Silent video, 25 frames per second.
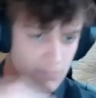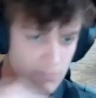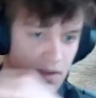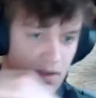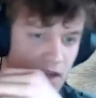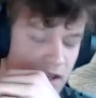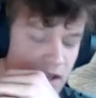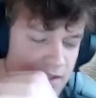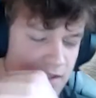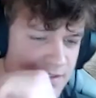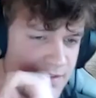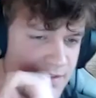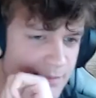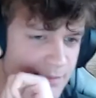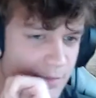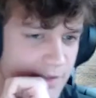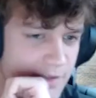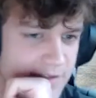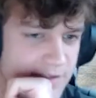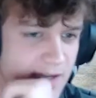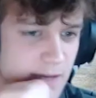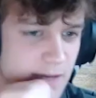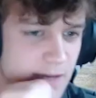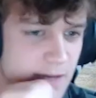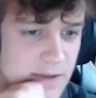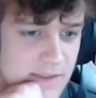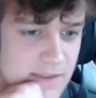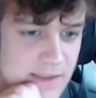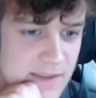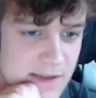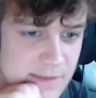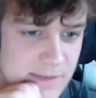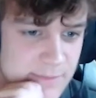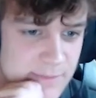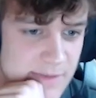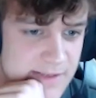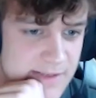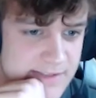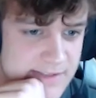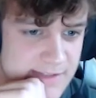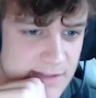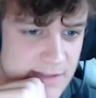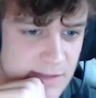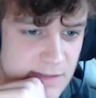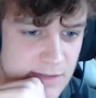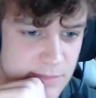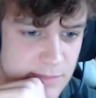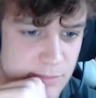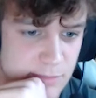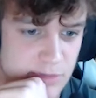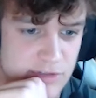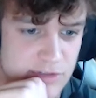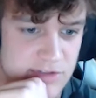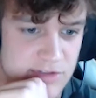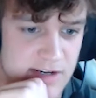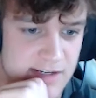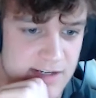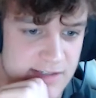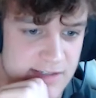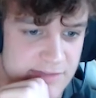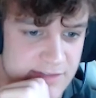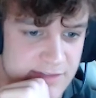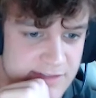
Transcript: Yeah. And splitting it up like that, it makes it look more attractive,